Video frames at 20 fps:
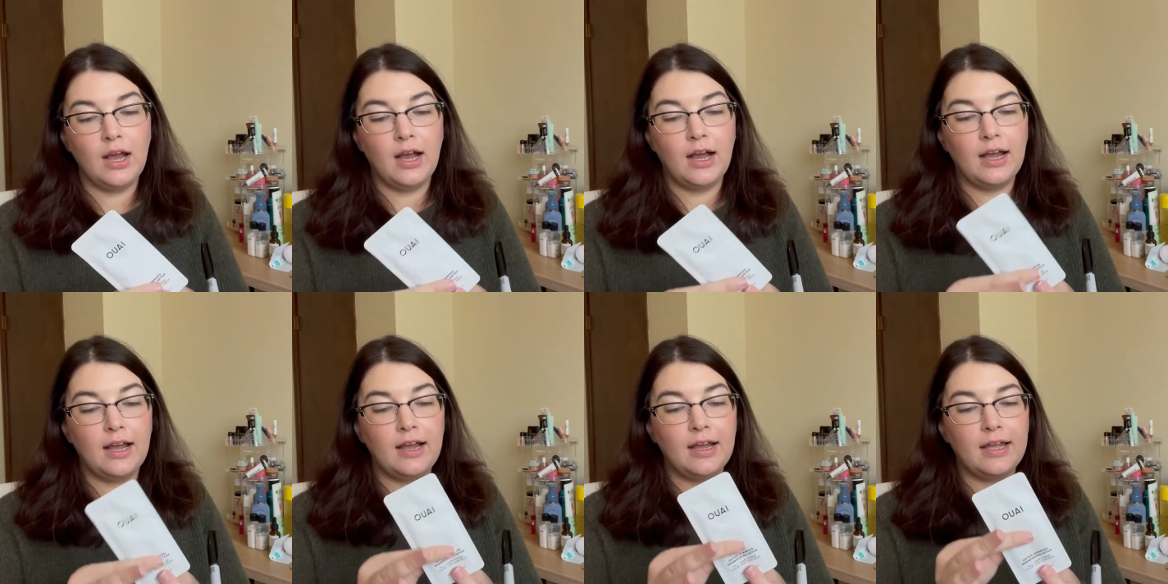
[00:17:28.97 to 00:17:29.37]

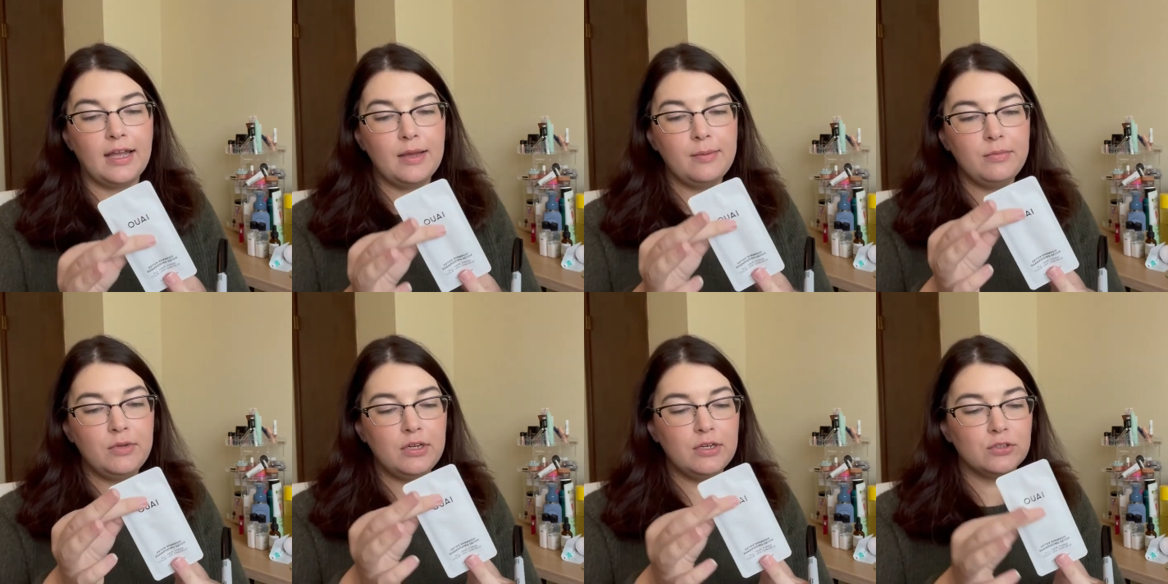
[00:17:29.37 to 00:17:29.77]
I
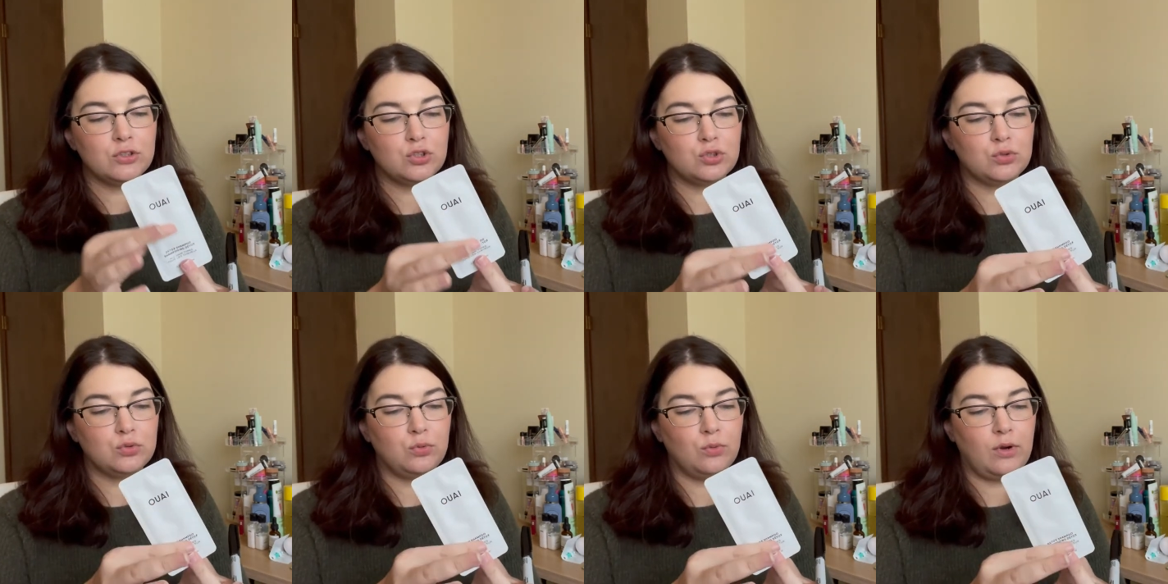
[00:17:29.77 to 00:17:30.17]
am gonna
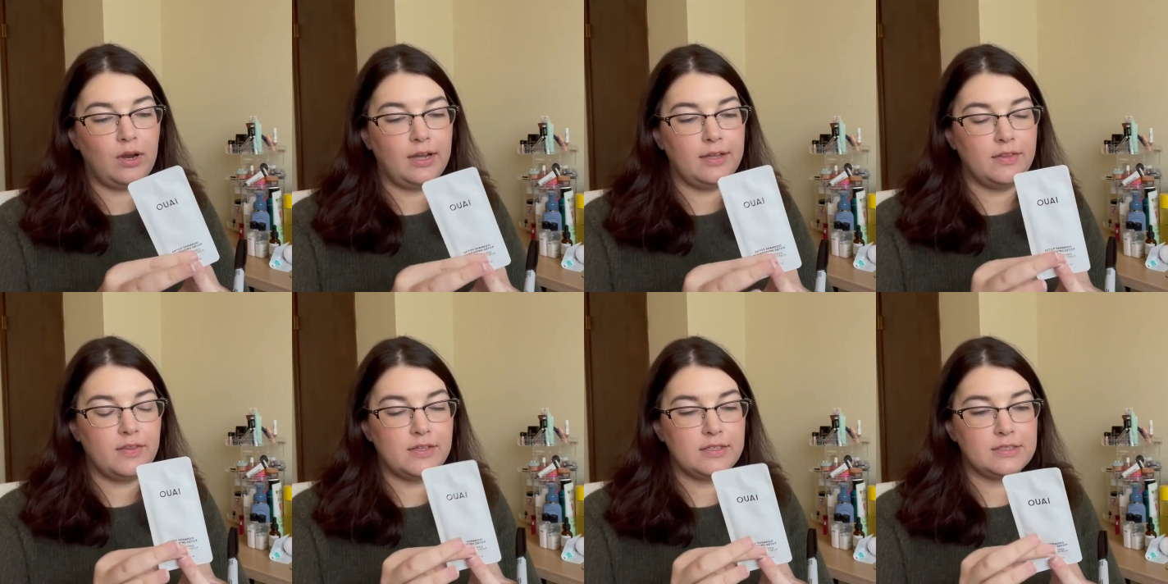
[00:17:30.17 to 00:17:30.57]

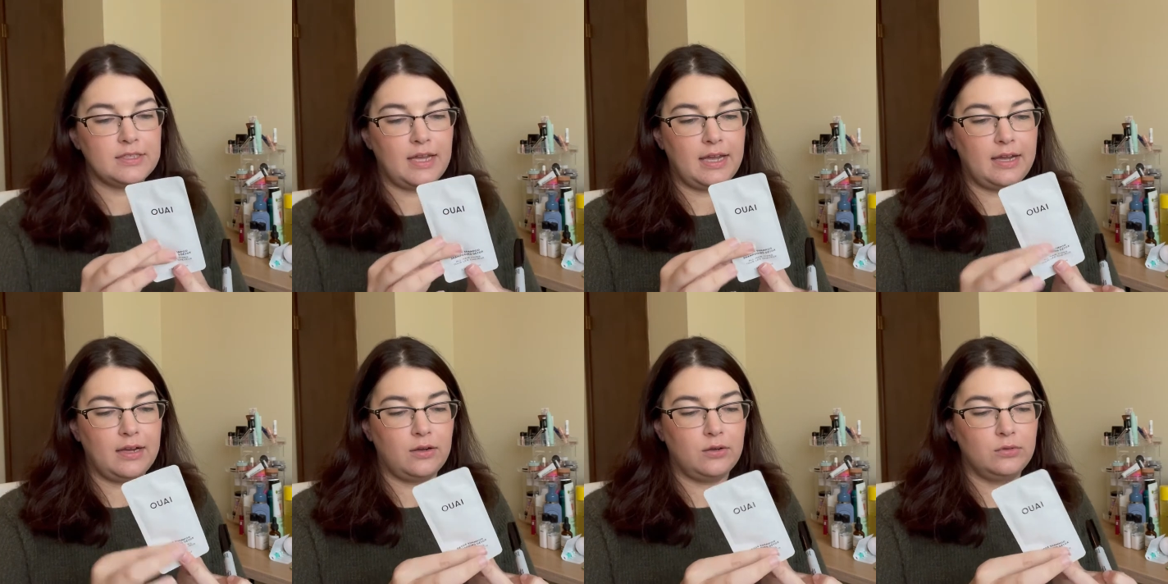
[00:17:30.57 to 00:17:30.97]
try this
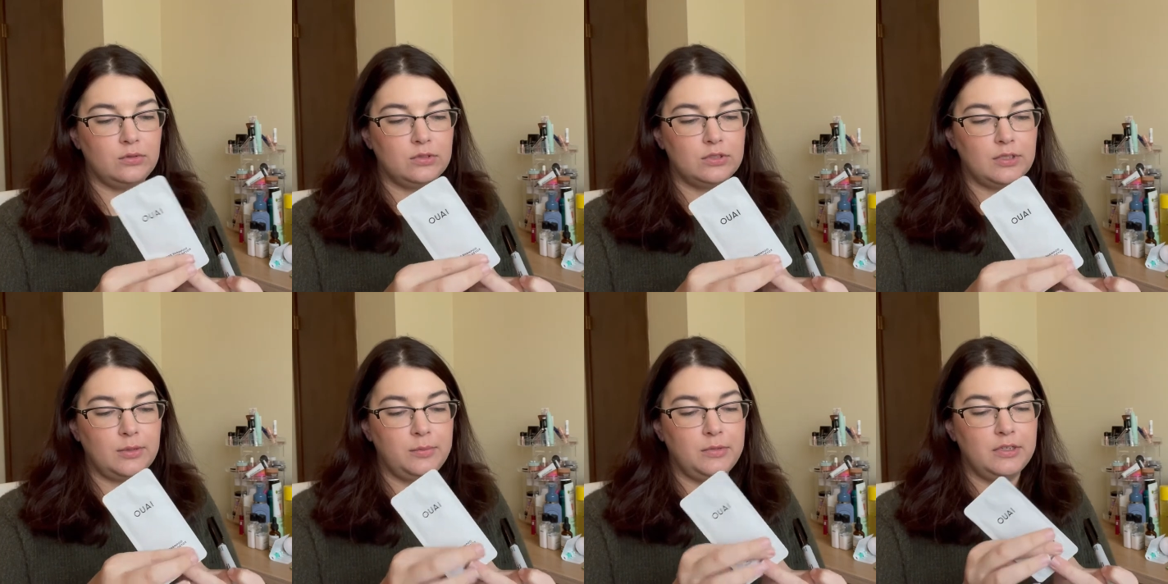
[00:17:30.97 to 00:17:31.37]

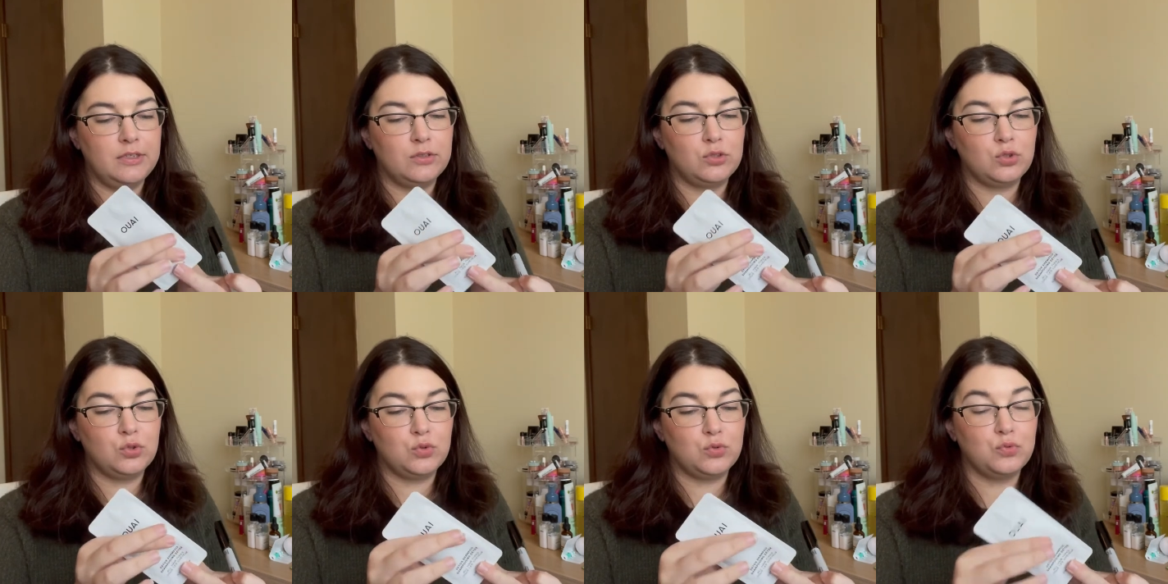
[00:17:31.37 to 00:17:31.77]
out. I'm gonna
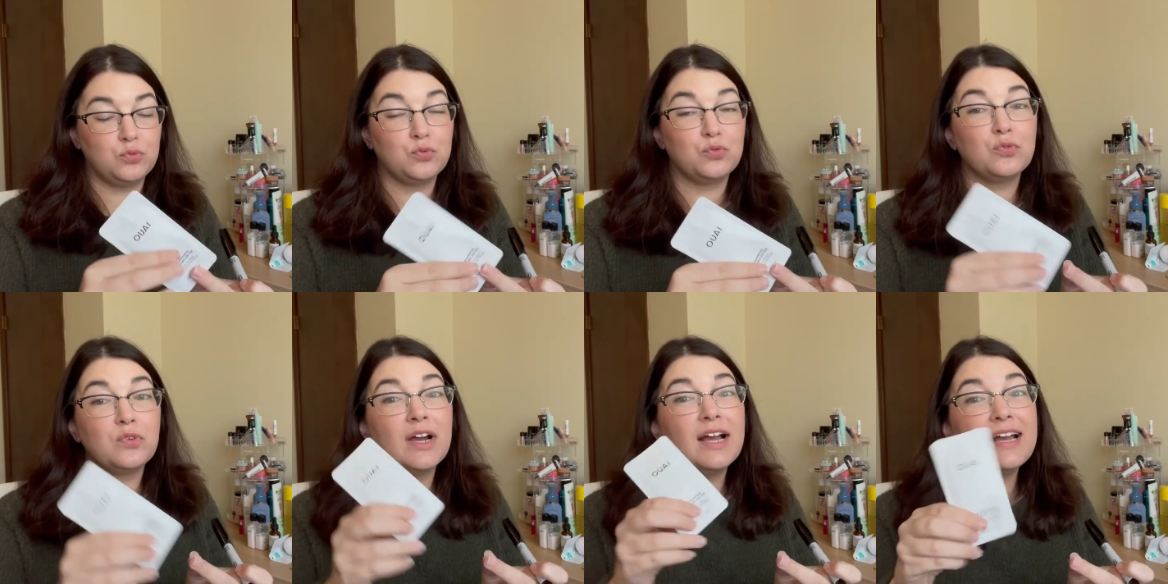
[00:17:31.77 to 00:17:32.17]

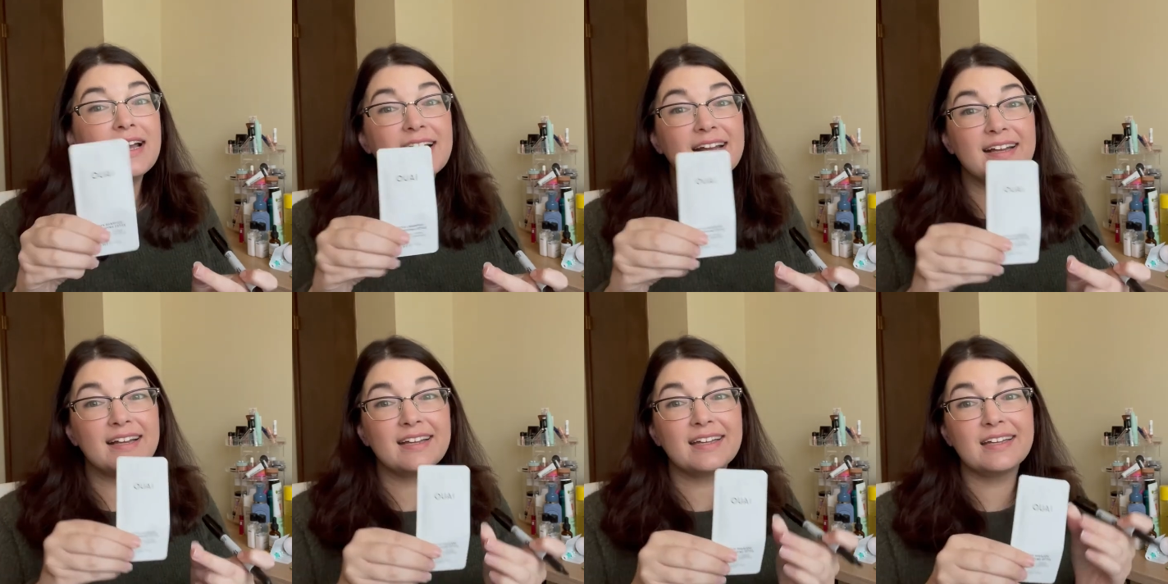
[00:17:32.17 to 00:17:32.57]

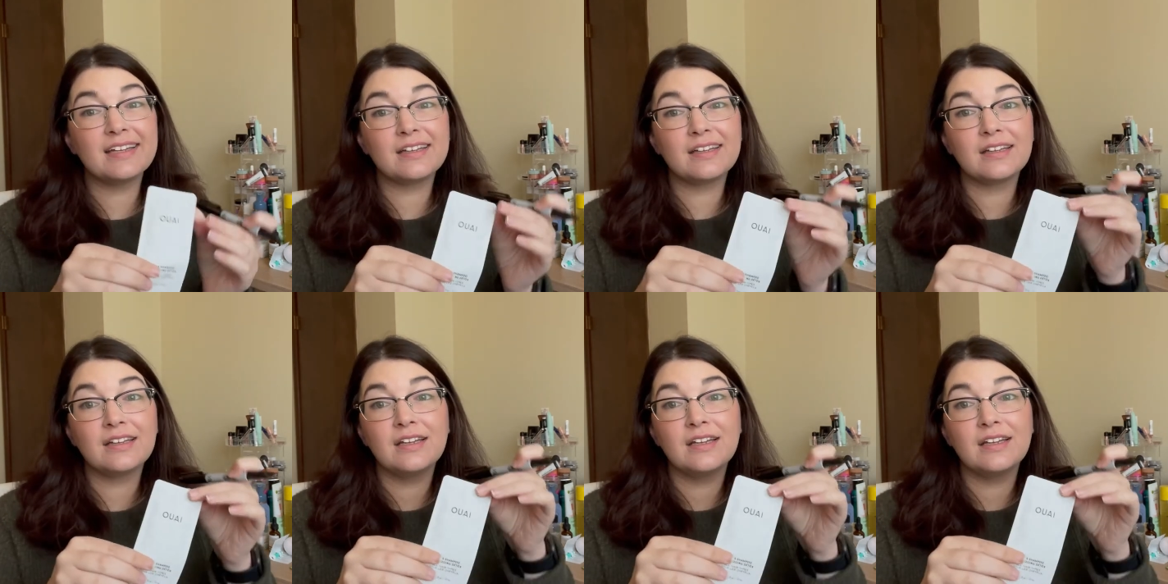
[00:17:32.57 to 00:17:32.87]
try